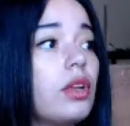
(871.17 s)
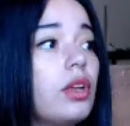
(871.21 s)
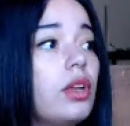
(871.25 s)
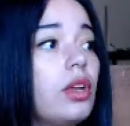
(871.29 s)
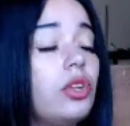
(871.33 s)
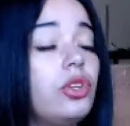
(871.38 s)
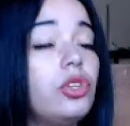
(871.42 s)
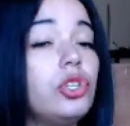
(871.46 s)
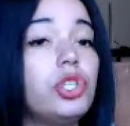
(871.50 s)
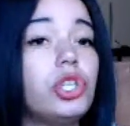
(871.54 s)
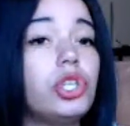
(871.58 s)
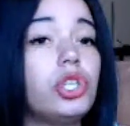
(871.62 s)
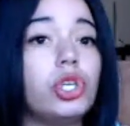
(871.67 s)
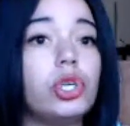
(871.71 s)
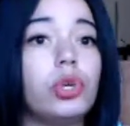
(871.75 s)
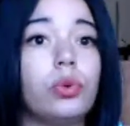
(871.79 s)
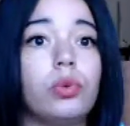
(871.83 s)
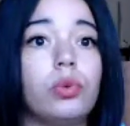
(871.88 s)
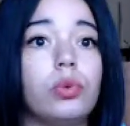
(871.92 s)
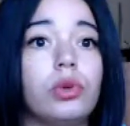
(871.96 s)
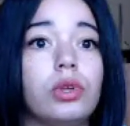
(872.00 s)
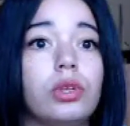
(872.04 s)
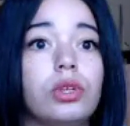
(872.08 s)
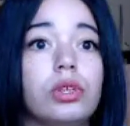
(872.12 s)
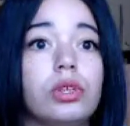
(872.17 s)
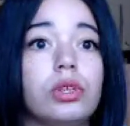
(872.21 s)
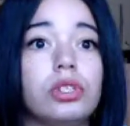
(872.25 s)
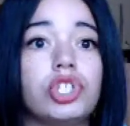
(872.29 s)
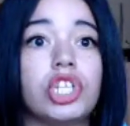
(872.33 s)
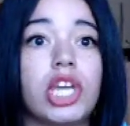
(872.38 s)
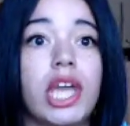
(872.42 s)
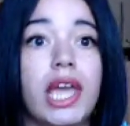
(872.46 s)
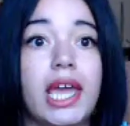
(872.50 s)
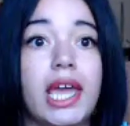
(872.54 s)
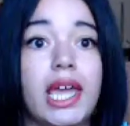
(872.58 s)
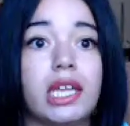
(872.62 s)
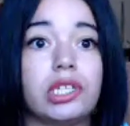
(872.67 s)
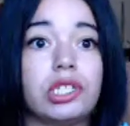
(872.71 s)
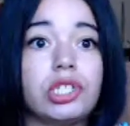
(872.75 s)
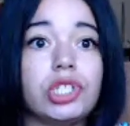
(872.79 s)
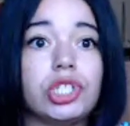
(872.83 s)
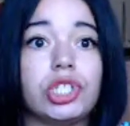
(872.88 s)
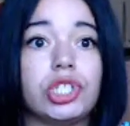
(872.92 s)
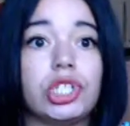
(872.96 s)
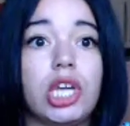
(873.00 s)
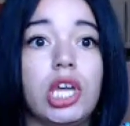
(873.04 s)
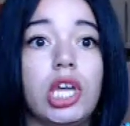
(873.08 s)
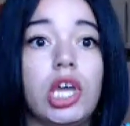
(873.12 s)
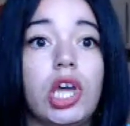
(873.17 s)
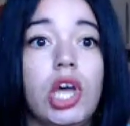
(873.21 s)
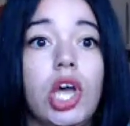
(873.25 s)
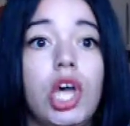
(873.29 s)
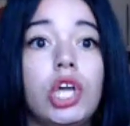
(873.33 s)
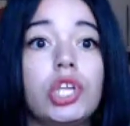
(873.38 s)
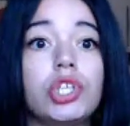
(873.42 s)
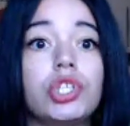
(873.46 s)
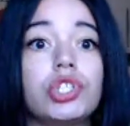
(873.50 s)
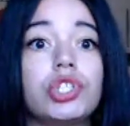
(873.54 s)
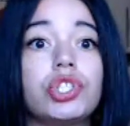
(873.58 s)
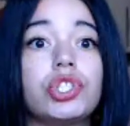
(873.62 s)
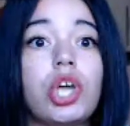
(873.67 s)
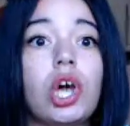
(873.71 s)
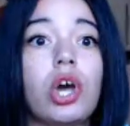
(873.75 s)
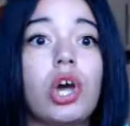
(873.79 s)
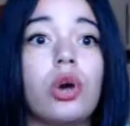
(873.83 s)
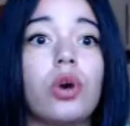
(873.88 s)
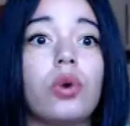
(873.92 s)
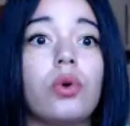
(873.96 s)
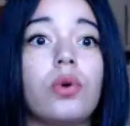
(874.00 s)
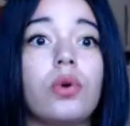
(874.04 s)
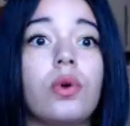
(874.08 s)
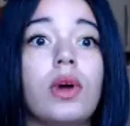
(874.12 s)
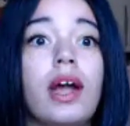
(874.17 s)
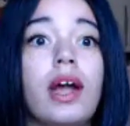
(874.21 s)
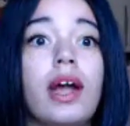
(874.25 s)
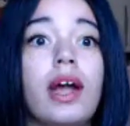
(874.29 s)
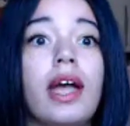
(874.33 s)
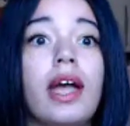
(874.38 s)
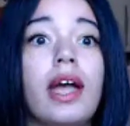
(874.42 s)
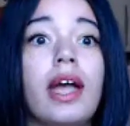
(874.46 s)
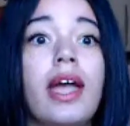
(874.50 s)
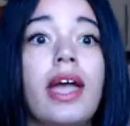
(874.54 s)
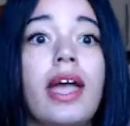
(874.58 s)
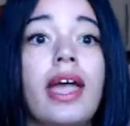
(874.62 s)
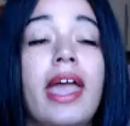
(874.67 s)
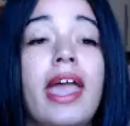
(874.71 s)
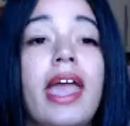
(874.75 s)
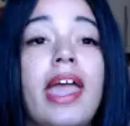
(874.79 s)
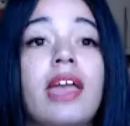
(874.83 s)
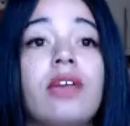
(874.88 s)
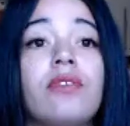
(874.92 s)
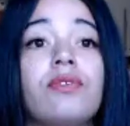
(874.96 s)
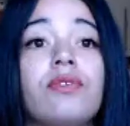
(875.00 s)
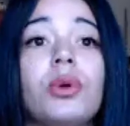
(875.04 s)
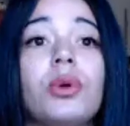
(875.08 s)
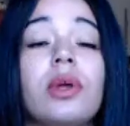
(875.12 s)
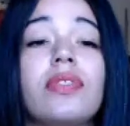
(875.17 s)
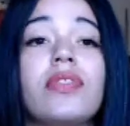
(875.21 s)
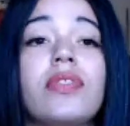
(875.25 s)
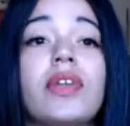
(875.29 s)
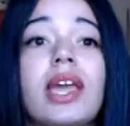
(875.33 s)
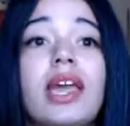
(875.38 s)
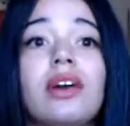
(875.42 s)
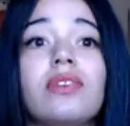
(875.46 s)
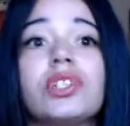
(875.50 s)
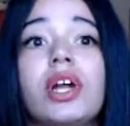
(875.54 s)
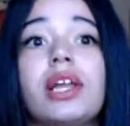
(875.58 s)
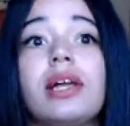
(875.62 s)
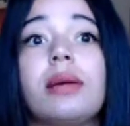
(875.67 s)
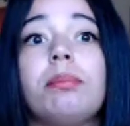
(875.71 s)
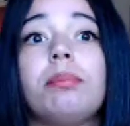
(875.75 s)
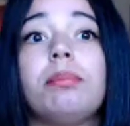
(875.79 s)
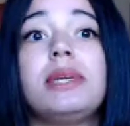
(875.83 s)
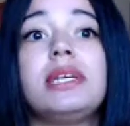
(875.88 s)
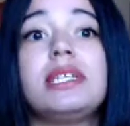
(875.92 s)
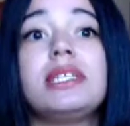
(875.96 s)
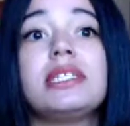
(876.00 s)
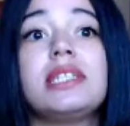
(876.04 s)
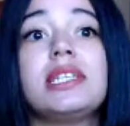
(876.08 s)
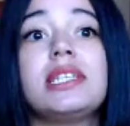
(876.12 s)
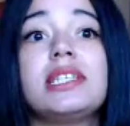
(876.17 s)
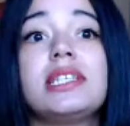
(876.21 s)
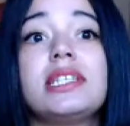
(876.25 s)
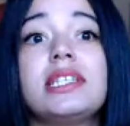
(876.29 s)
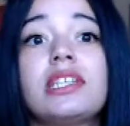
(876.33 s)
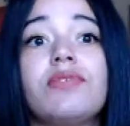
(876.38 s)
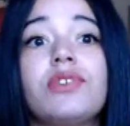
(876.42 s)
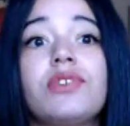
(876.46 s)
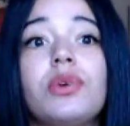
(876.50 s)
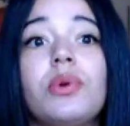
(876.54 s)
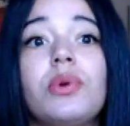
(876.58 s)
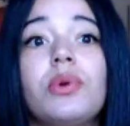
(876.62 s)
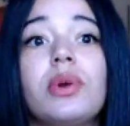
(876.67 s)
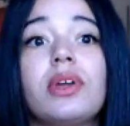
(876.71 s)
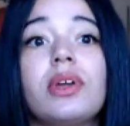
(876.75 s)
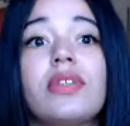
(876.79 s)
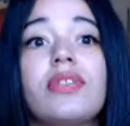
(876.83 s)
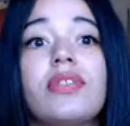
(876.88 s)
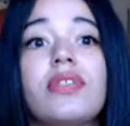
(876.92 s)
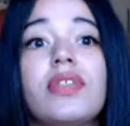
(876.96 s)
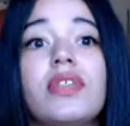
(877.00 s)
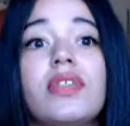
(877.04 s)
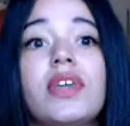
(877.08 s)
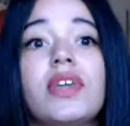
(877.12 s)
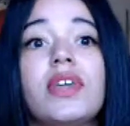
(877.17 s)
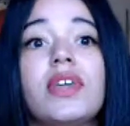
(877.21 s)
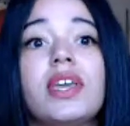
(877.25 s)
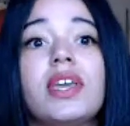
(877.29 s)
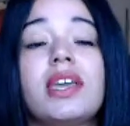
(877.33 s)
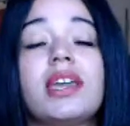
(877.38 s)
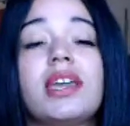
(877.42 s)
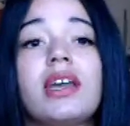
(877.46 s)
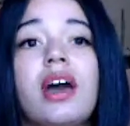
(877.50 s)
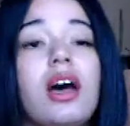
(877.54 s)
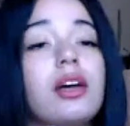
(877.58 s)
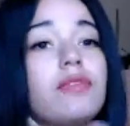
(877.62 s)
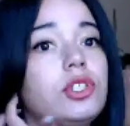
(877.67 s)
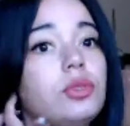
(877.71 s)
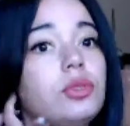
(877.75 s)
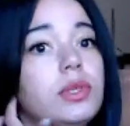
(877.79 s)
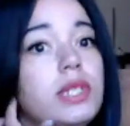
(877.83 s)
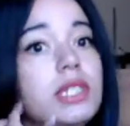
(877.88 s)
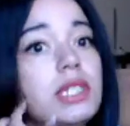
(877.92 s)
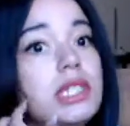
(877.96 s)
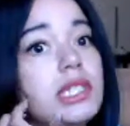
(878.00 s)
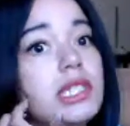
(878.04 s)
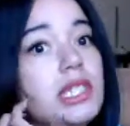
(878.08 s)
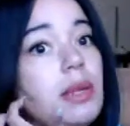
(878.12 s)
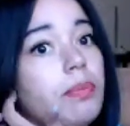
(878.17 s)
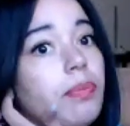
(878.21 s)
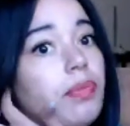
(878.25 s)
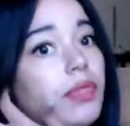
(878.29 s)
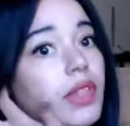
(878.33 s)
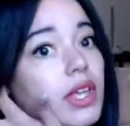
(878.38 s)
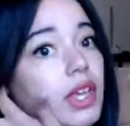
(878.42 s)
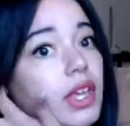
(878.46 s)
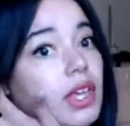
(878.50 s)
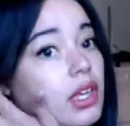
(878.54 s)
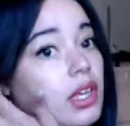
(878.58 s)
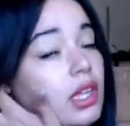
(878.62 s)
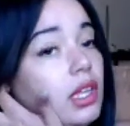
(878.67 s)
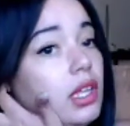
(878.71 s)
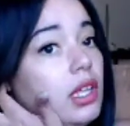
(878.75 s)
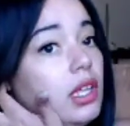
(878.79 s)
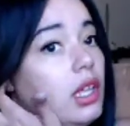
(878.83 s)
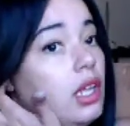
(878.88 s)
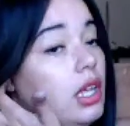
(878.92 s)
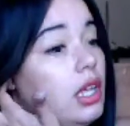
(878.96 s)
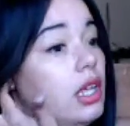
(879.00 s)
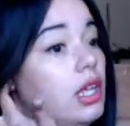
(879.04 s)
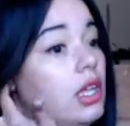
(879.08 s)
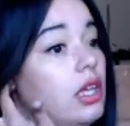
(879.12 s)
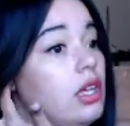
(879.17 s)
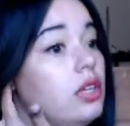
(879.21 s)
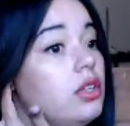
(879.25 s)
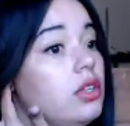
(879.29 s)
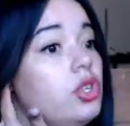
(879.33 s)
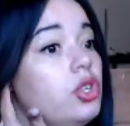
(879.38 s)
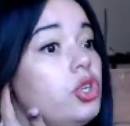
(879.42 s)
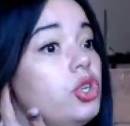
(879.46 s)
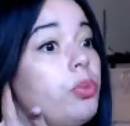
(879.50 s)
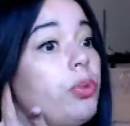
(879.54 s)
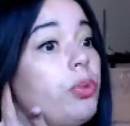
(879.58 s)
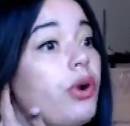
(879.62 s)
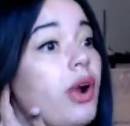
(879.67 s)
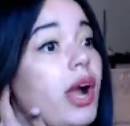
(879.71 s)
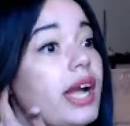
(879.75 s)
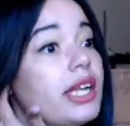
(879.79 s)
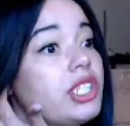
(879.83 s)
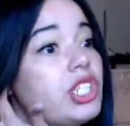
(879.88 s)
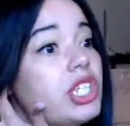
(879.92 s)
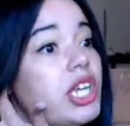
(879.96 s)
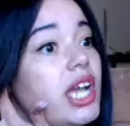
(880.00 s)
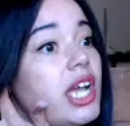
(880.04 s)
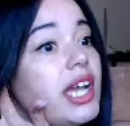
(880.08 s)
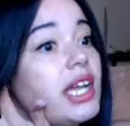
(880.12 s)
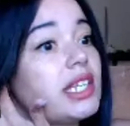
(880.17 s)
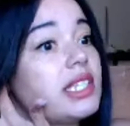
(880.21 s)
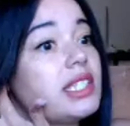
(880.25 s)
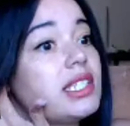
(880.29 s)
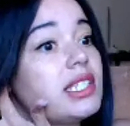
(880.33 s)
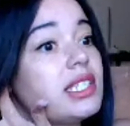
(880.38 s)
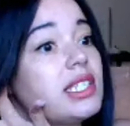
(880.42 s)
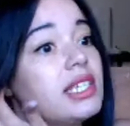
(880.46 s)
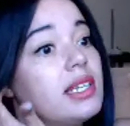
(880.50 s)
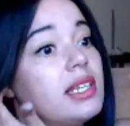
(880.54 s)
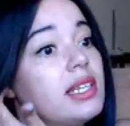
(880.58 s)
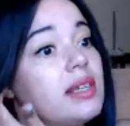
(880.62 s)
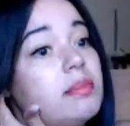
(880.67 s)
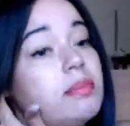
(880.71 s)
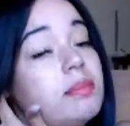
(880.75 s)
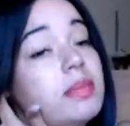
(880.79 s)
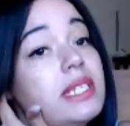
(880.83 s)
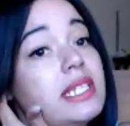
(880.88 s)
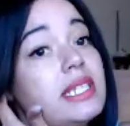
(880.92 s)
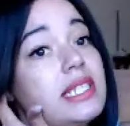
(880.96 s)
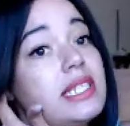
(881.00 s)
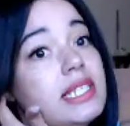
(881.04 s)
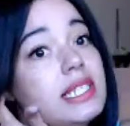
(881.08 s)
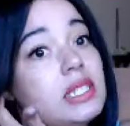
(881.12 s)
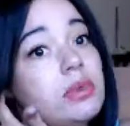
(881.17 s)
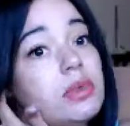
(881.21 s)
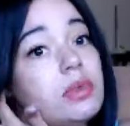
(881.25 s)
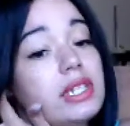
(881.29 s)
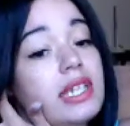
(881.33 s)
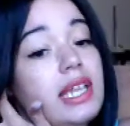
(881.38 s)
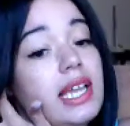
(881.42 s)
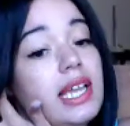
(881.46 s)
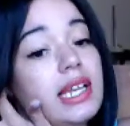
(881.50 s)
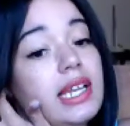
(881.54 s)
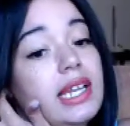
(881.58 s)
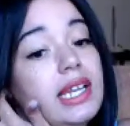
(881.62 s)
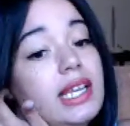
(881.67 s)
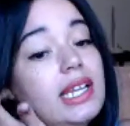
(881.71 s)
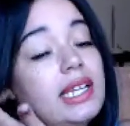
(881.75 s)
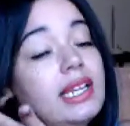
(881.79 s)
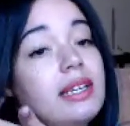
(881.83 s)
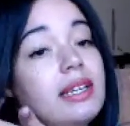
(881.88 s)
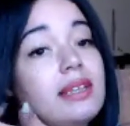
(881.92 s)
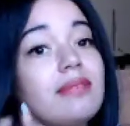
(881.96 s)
new change. So if you are thinking of starting a business, if you are thinking of doing something, new project, business related,